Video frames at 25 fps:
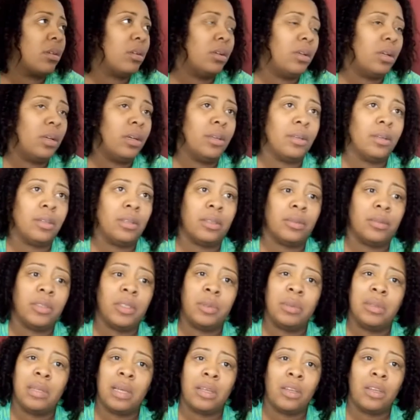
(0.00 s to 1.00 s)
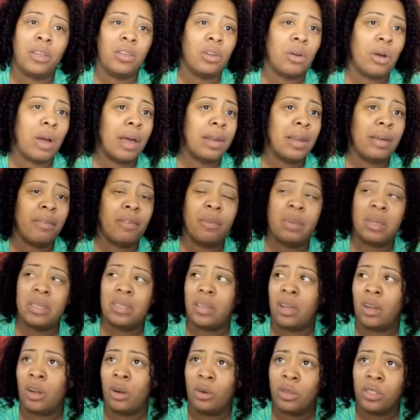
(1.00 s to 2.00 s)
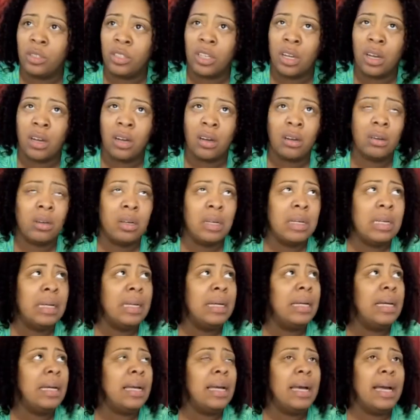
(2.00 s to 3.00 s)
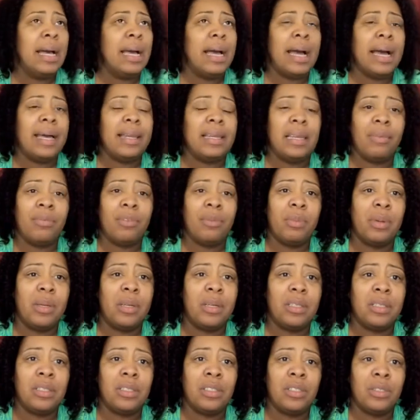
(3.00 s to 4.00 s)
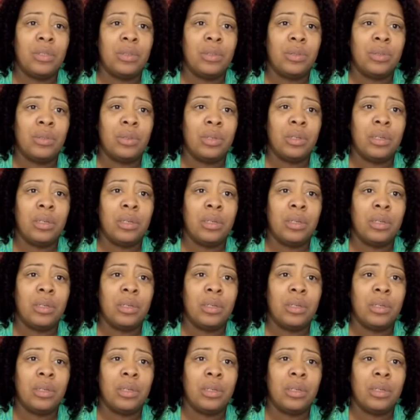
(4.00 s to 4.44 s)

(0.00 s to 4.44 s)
And she was like, you know, I never meant to hurt y'all. I never meant to